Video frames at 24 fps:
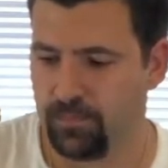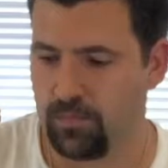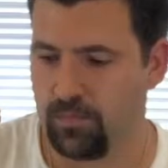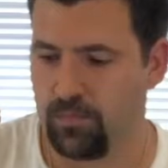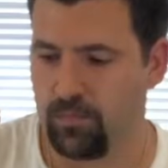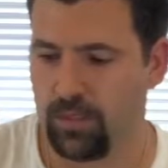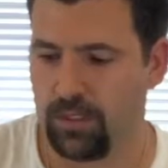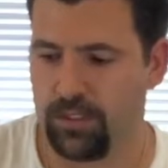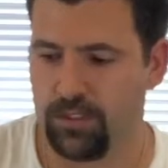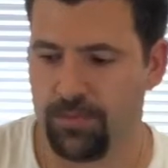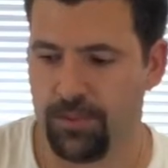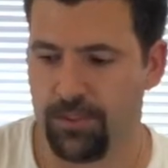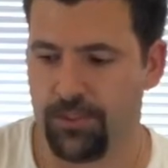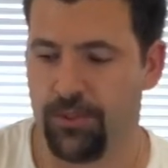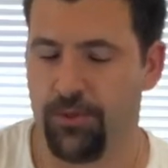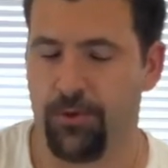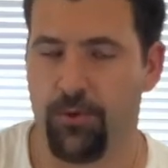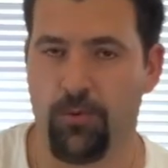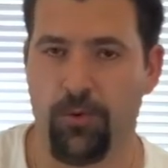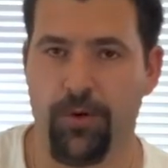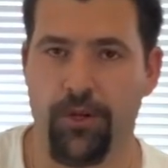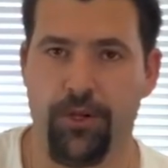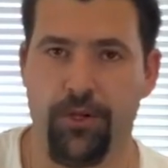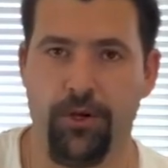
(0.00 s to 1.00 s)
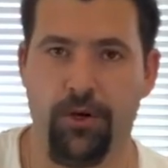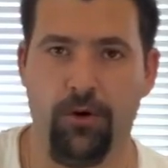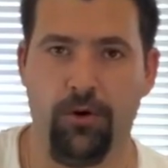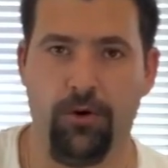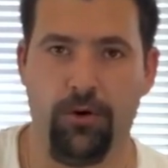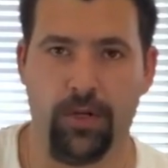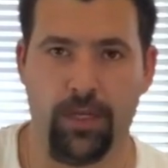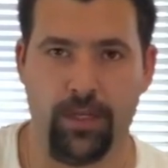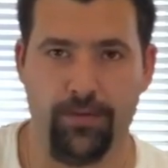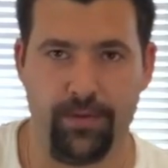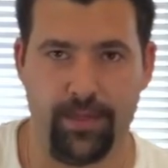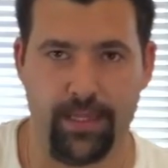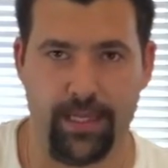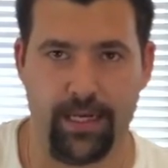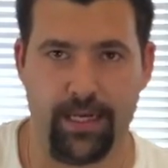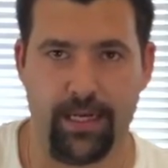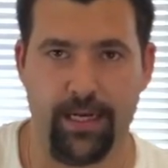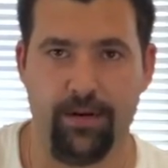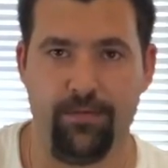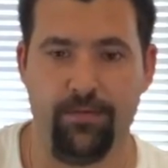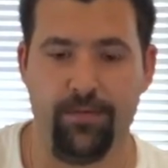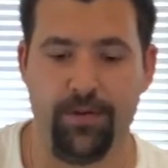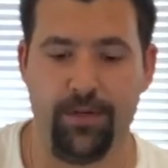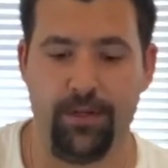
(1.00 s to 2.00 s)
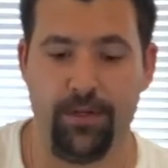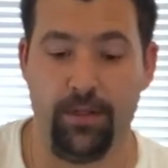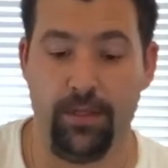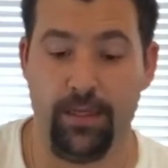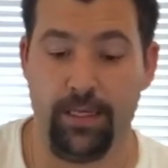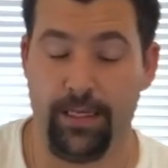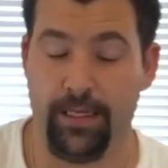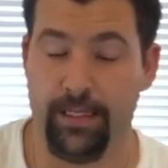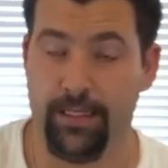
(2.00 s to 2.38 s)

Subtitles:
Especially the Greek yogurt giving that kind of vanilla.